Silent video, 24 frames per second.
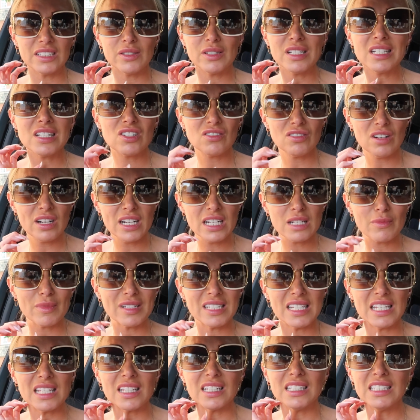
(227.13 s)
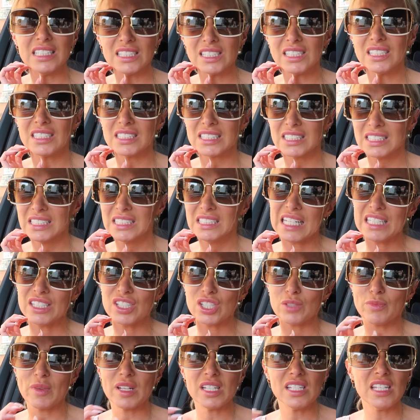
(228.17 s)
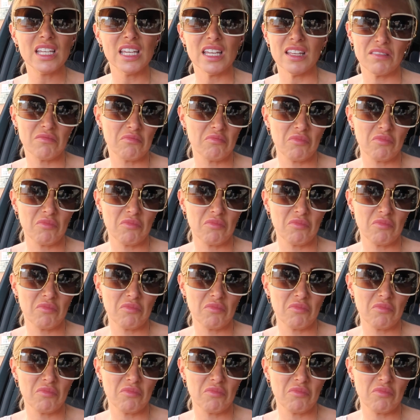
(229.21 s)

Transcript: So I don't grind my teeth, I literally just clench my teeth.